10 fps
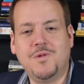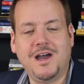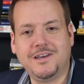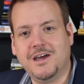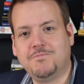
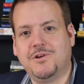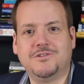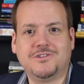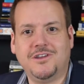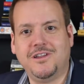might not
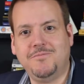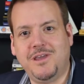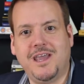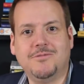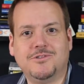personally
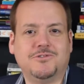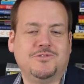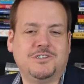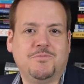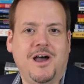be able to
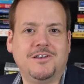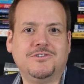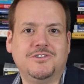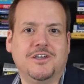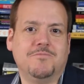respond
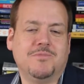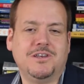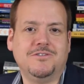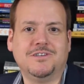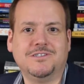to them,
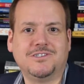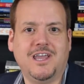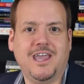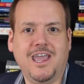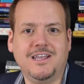but you can
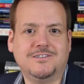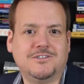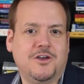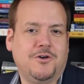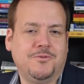say, hey,
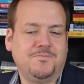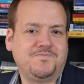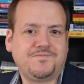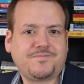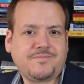so
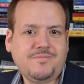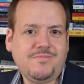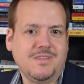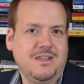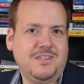
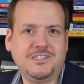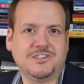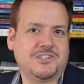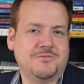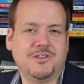these
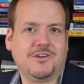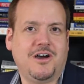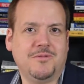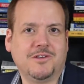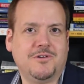are some of the
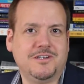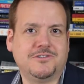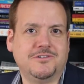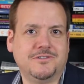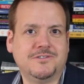common
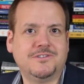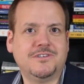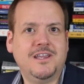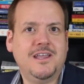questions,